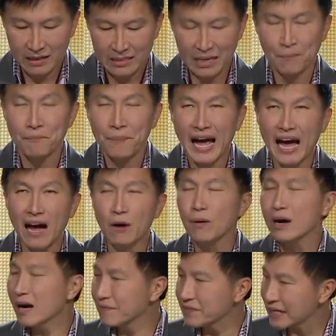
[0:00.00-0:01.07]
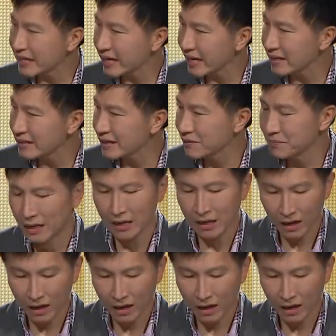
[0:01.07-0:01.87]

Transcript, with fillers: The power of the kingdom